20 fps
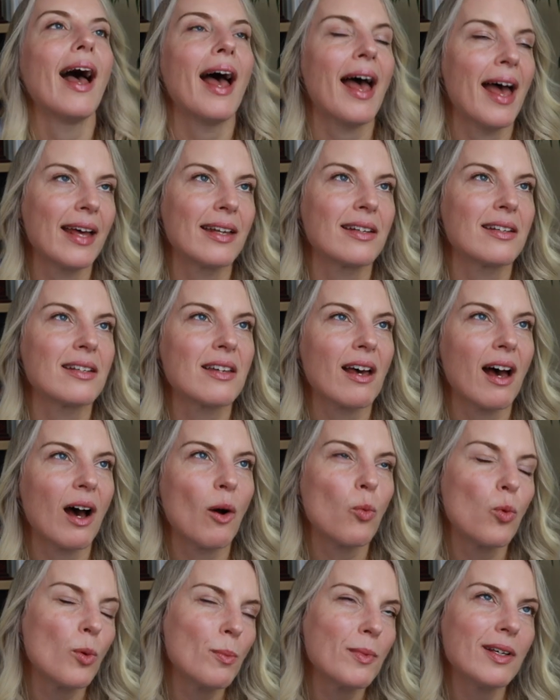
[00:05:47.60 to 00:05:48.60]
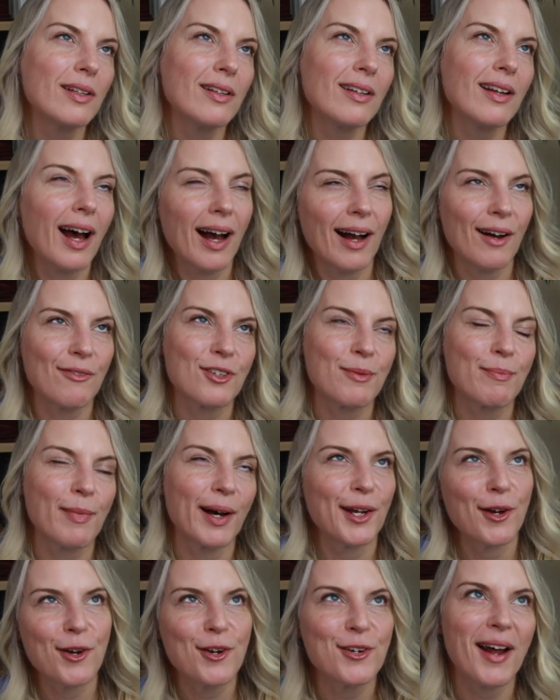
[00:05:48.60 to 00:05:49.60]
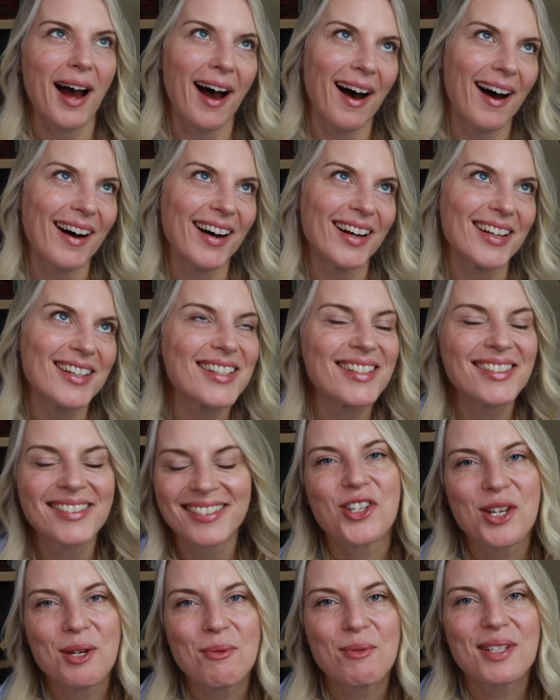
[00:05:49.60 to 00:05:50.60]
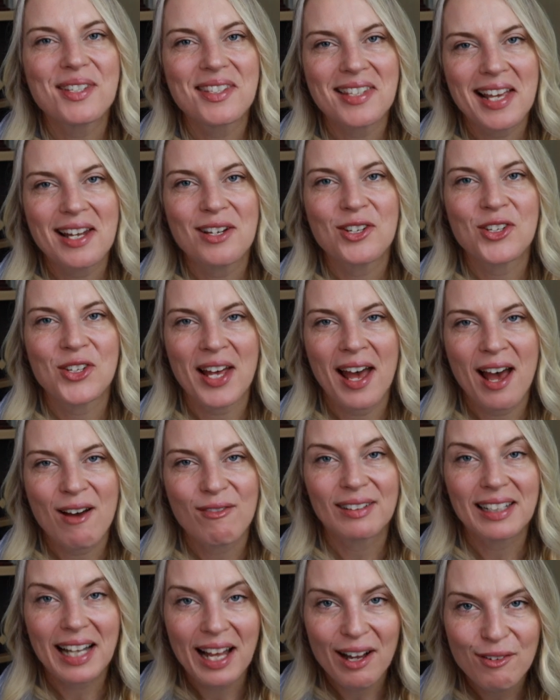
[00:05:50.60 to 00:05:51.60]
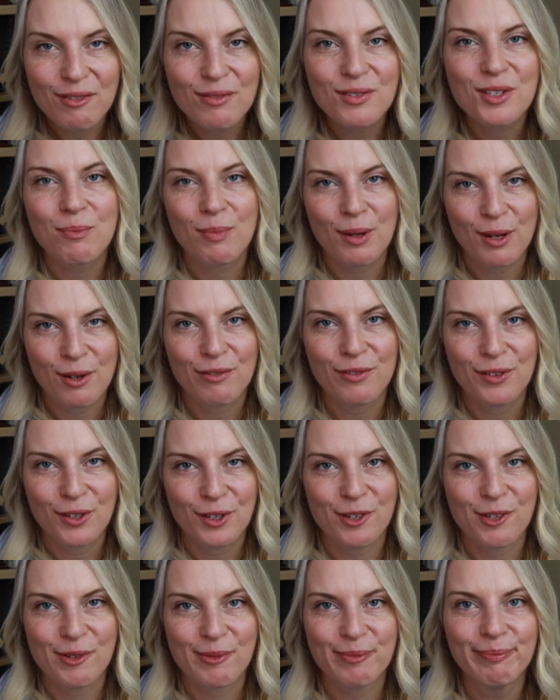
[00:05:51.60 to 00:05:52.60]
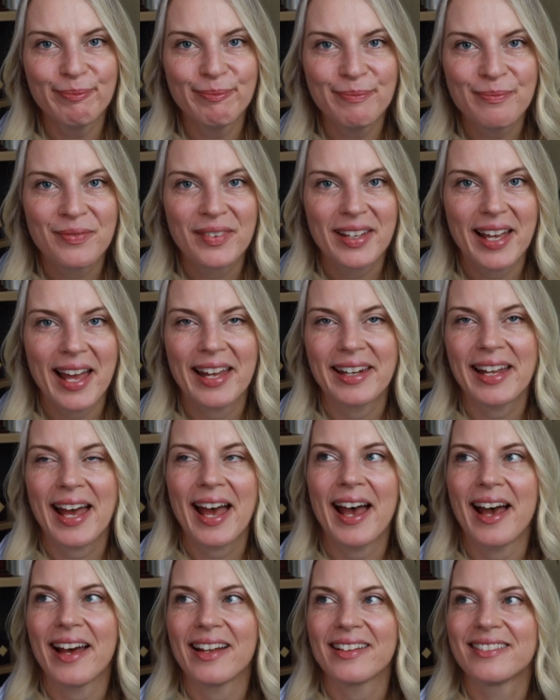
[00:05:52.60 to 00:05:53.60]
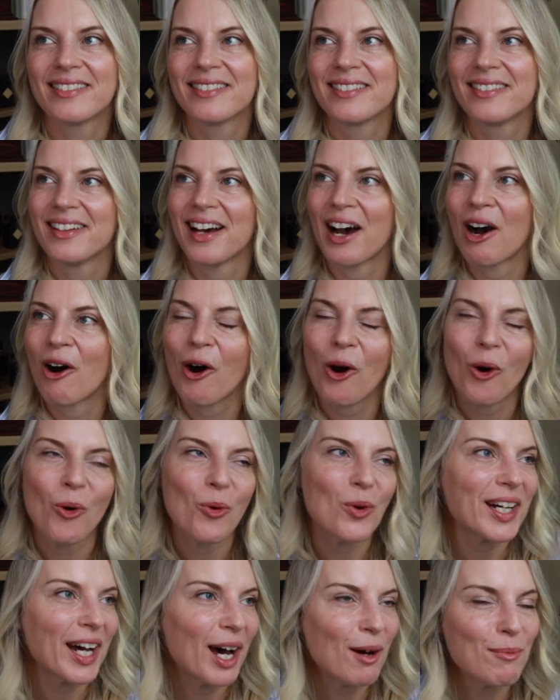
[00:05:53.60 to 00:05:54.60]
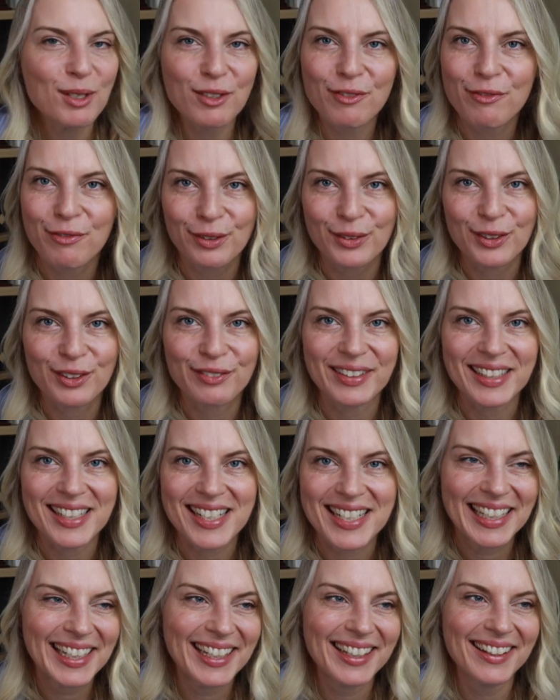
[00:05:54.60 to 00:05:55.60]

and a woman after my own heart. She was said to have loved perfume and had a whole cupboard full of it.